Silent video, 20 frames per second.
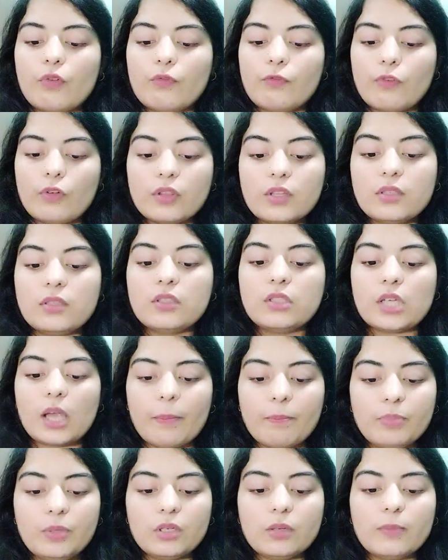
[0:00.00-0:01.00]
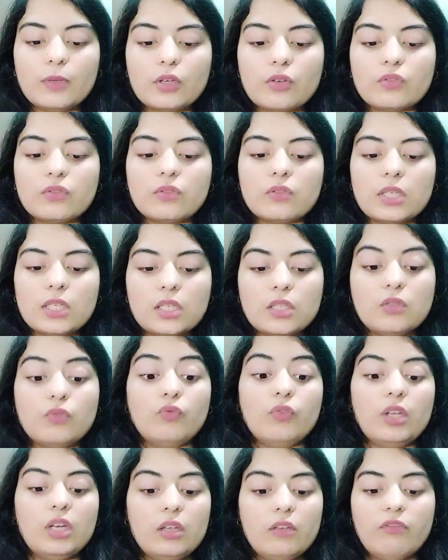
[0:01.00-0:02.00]
for this chapter, because it is
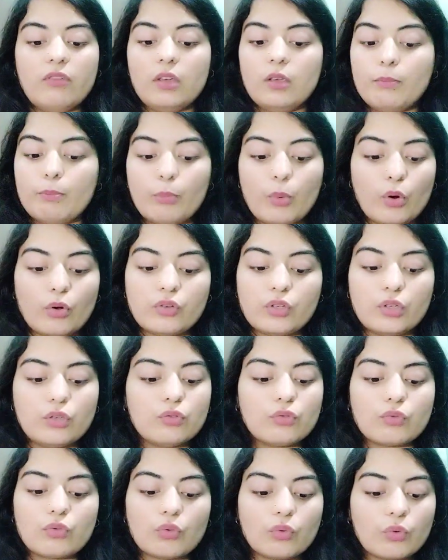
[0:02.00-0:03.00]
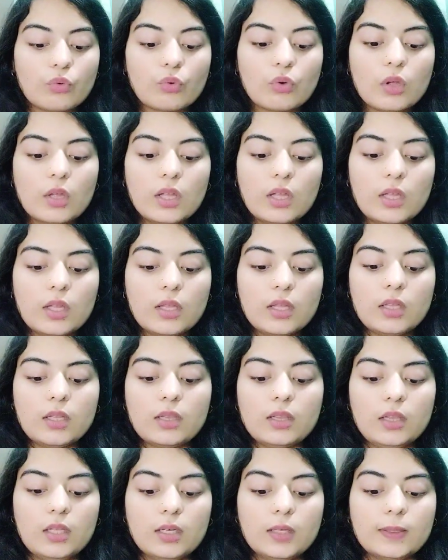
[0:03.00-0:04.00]
very important to know
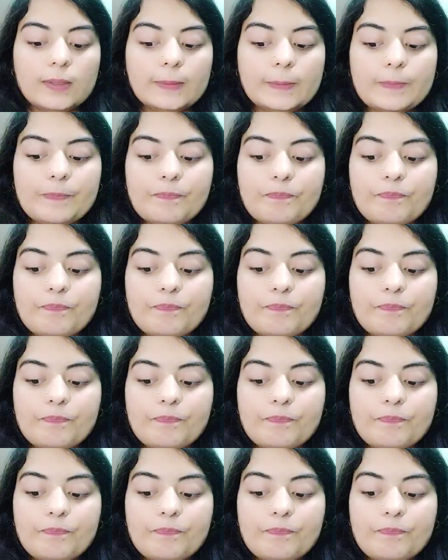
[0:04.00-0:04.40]
the